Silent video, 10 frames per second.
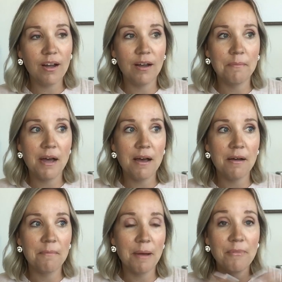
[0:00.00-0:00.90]

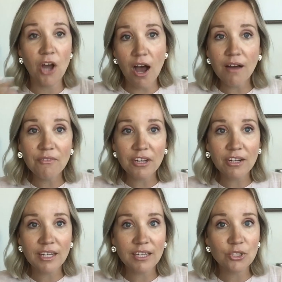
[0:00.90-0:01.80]
I'm not
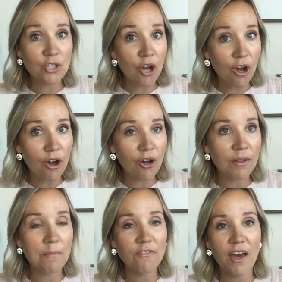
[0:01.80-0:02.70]
very tall.
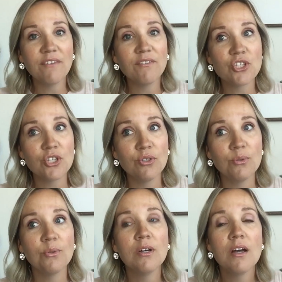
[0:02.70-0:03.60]
I'm
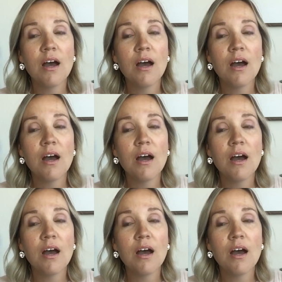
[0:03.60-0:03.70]
5'2".